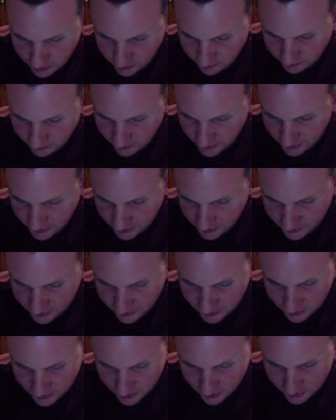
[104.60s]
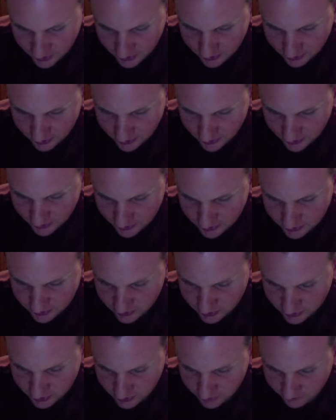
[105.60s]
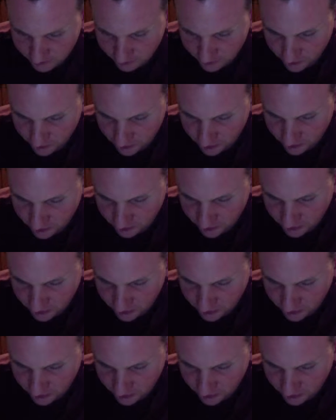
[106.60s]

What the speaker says: fight against the Canaanites living